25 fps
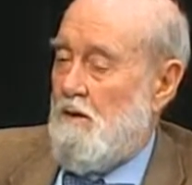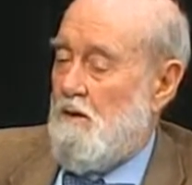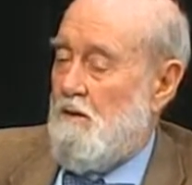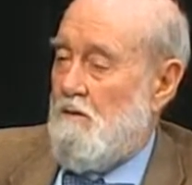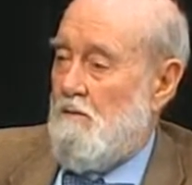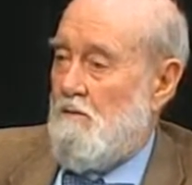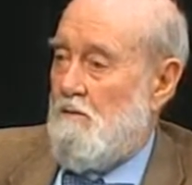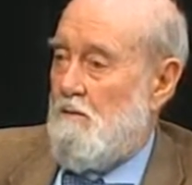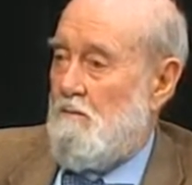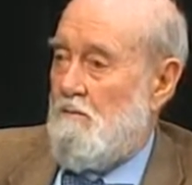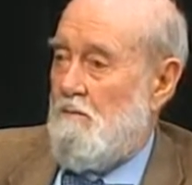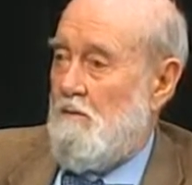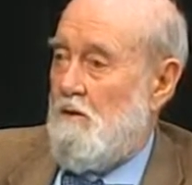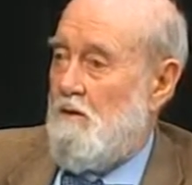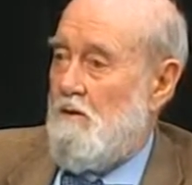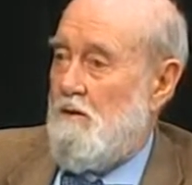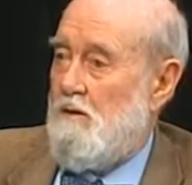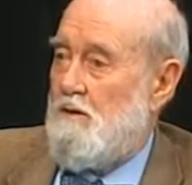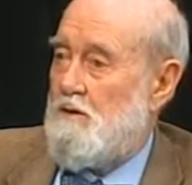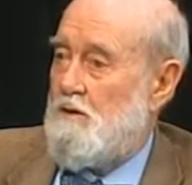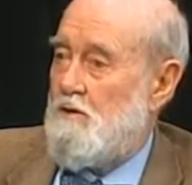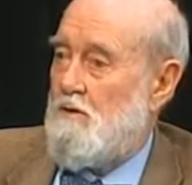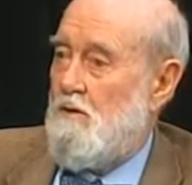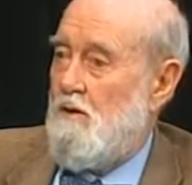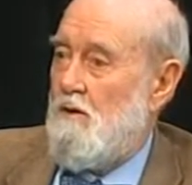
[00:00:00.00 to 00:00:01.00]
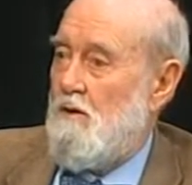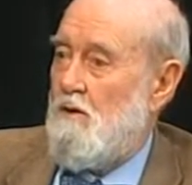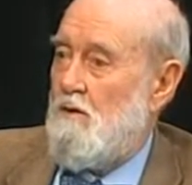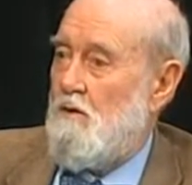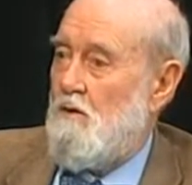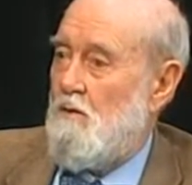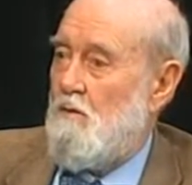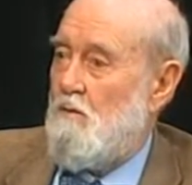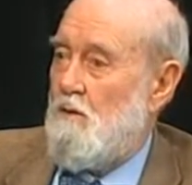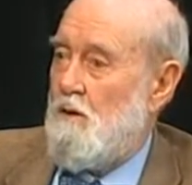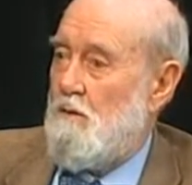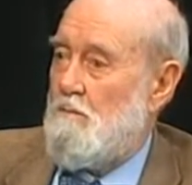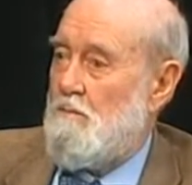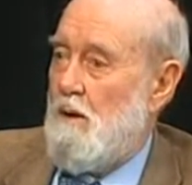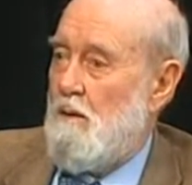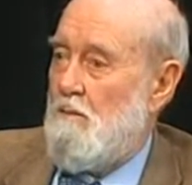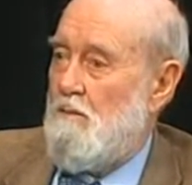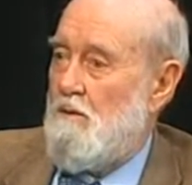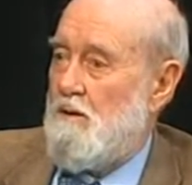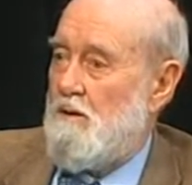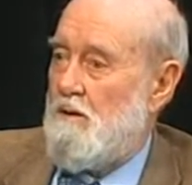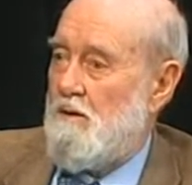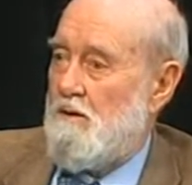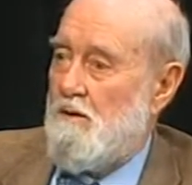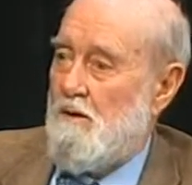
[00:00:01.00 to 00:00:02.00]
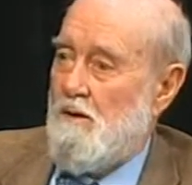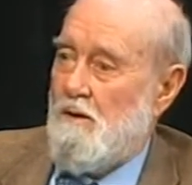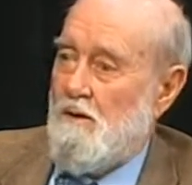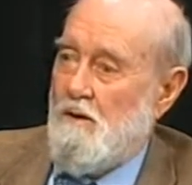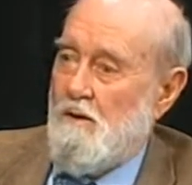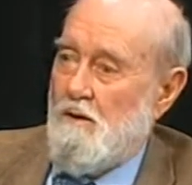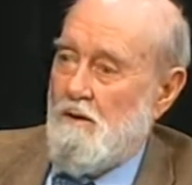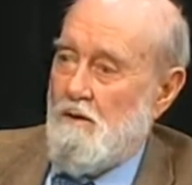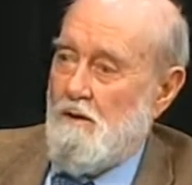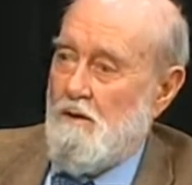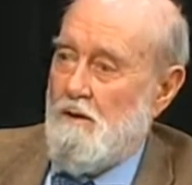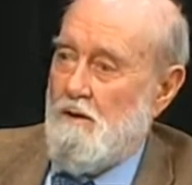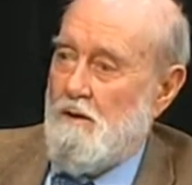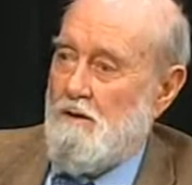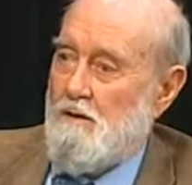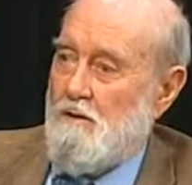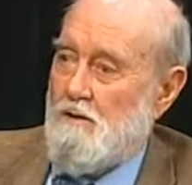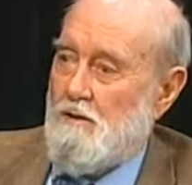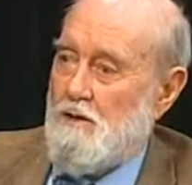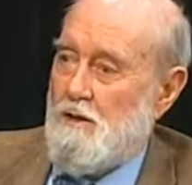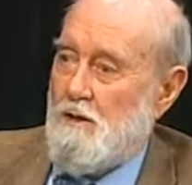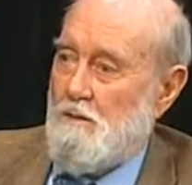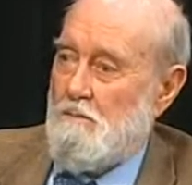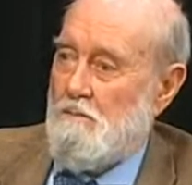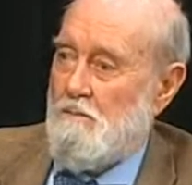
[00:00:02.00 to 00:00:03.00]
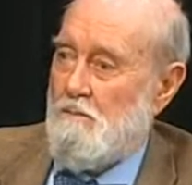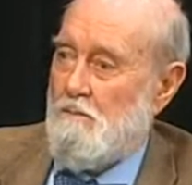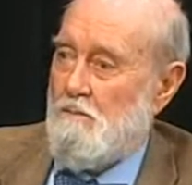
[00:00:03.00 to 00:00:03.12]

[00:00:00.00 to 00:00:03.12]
some very strong Republican leadership